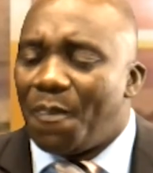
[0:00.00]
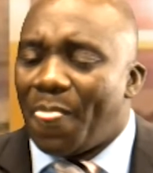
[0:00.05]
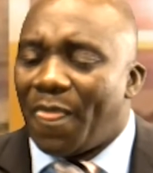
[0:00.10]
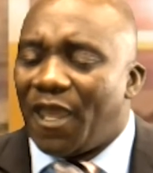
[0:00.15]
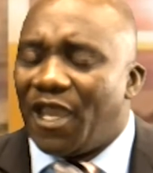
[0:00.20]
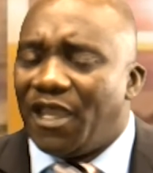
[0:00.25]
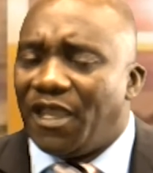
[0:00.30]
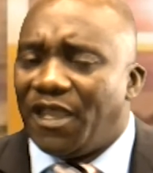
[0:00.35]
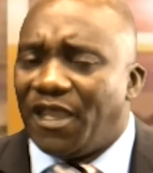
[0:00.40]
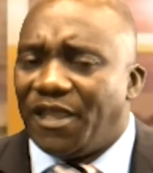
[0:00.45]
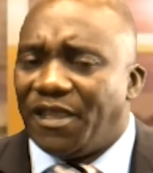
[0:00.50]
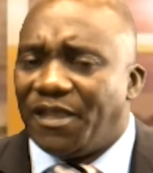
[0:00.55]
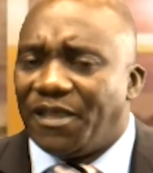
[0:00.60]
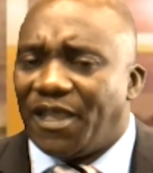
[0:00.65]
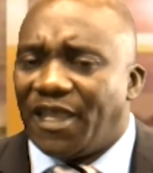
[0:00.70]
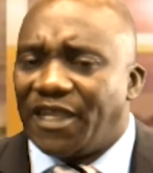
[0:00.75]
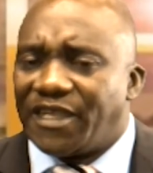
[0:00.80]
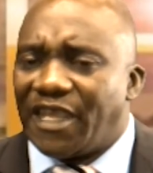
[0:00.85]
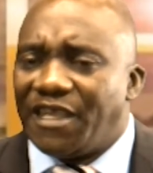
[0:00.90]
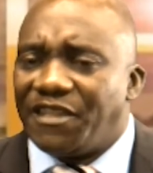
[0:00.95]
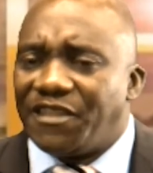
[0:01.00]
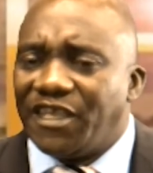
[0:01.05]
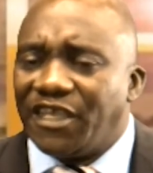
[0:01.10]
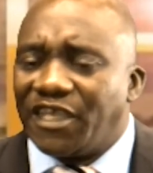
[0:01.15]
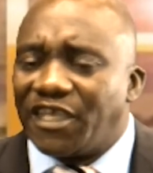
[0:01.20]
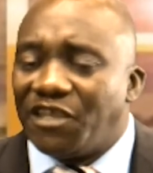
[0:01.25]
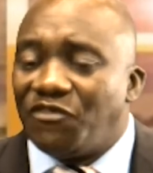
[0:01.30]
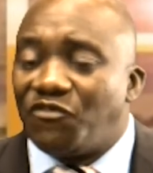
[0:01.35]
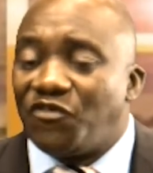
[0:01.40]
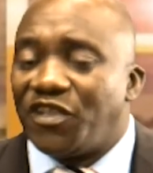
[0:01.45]
And I
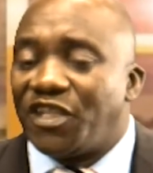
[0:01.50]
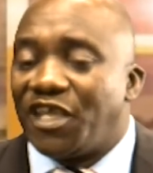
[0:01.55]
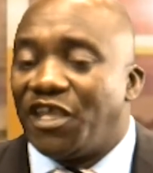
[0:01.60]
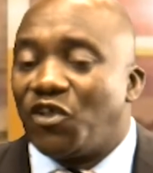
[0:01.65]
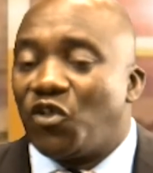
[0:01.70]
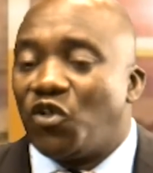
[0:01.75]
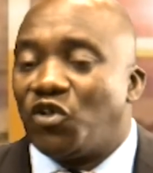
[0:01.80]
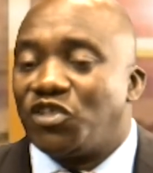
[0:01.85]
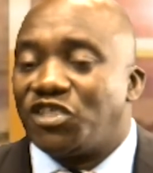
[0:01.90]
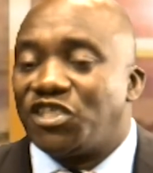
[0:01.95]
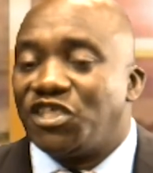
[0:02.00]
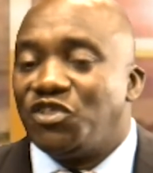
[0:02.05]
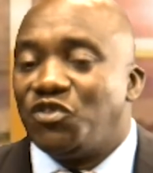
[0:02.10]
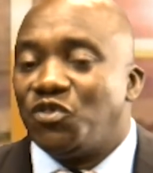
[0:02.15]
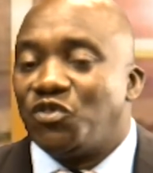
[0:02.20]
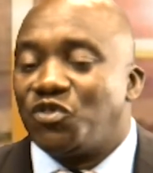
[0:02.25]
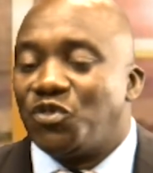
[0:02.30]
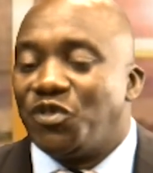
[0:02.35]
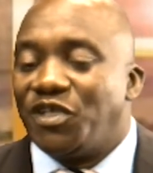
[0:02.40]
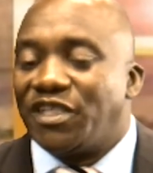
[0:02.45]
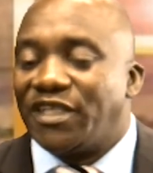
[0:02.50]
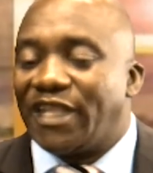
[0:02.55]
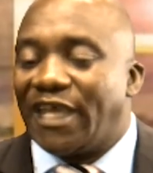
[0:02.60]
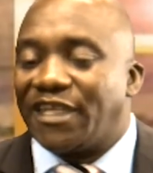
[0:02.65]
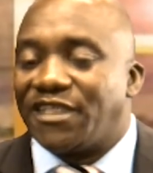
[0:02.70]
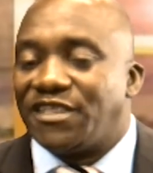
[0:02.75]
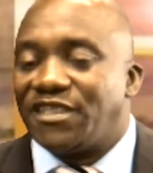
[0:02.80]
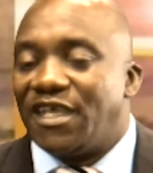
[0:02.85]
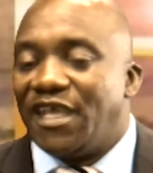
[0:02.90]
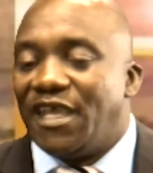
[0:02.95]
think if they continue doing
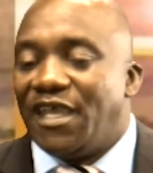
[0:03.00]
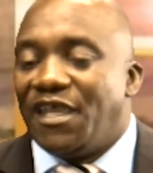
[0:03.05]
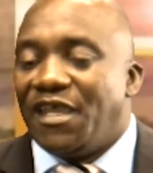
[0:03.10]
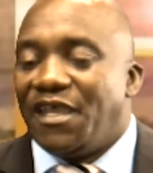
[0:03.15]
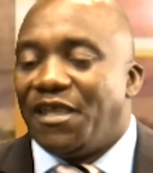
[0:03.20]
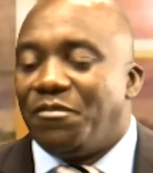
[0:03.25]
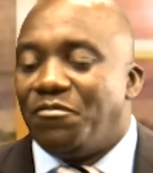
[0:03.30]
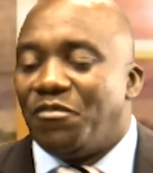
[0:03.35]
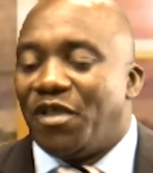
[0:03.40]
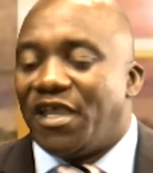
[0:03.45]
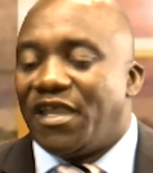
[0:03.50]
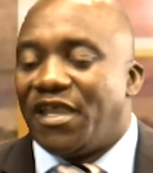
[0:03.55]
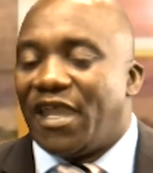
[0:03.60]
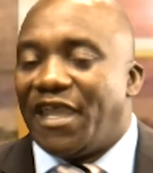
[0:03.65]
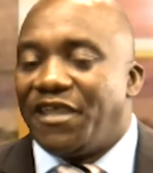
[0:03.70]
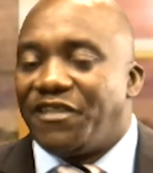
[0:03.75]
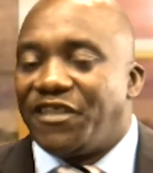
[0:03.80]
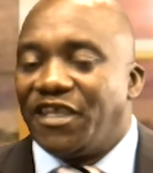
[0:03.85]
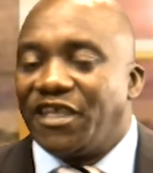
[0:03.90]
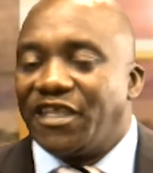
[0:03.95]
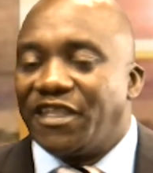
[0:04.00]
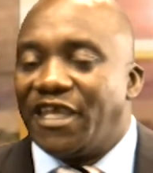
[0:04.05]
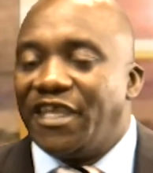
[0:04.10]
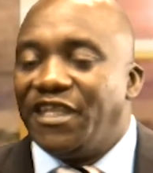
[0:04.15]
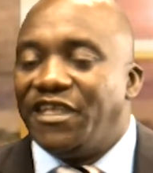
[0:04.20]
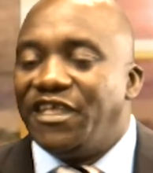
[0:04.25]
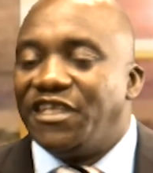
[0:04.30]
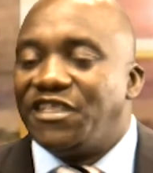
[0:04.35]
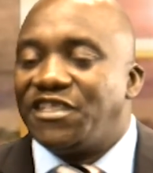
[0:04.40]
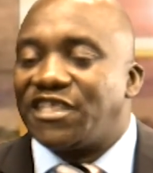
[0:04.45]
that, I think they
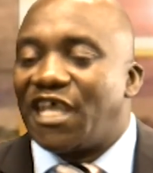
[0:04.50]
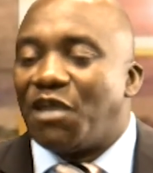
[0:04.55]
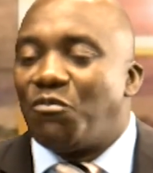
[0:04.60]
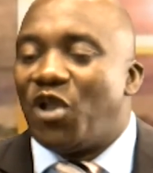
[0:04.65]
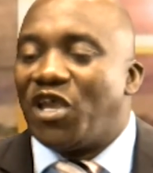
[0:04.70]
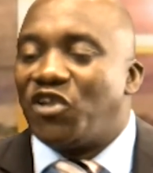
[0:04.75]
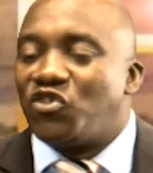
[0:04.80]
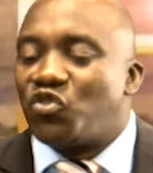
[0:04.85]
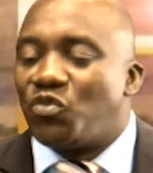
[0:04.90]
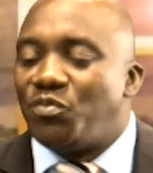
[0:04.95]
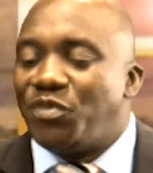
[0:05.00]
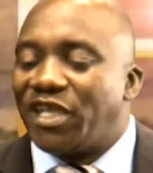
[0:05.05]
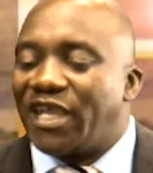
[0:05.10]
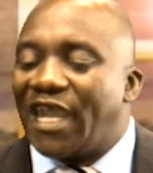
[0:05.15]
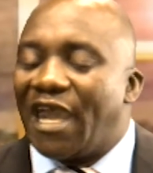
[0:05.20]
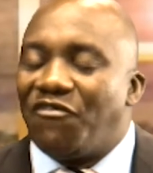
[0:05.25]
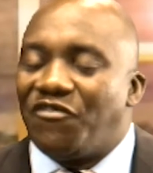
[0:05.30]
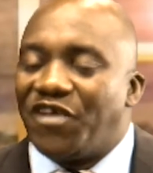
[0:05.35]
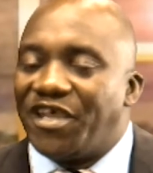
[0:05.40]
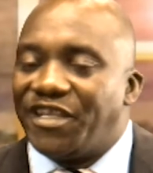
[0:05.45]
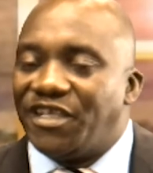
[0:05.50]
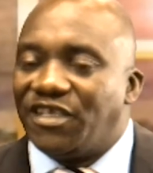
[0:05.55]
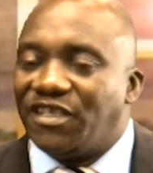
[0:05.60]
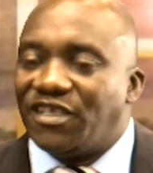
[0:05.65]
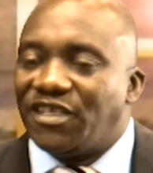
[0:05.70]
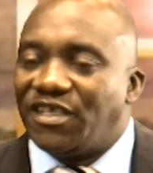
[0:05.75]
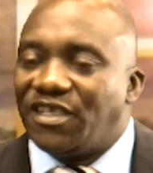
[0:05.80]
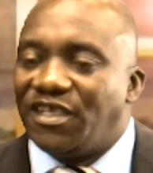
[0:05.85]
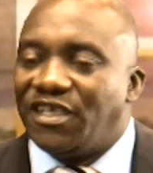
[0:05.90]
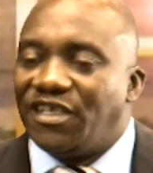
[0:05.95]
need someone to be
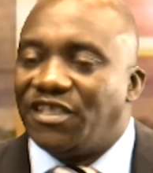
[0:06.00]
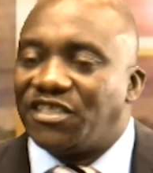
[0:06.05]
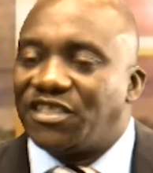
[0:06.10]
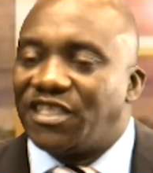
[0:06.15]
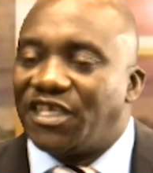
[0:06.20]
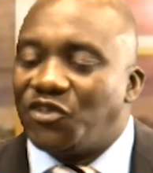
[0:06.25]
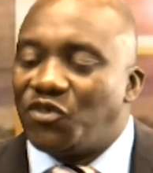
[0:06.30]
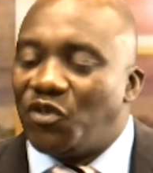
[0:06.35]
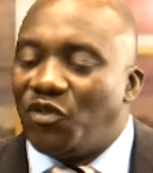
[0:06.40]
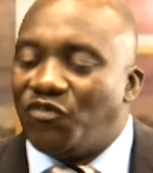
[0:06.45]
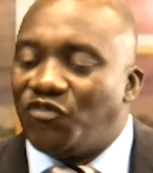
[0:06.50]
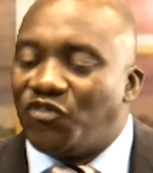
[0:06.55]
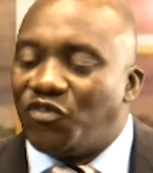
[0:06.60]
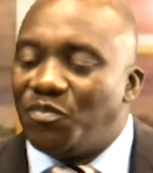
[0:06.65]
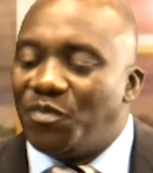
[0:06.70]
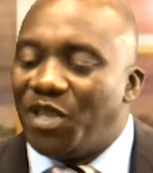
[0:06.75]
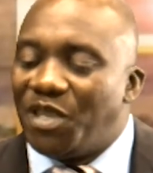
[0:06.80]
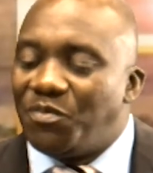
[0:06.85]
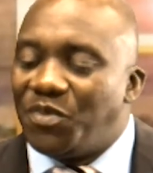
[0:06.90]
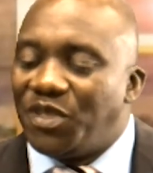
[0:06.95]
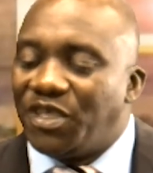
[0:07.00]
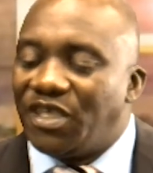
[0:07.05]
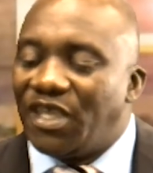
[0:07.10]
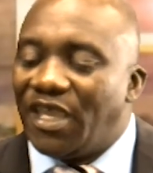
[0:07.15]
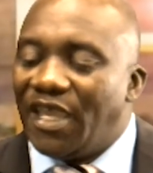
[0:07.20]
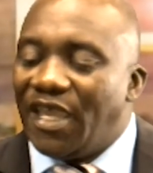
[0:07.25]
covering instead of maybe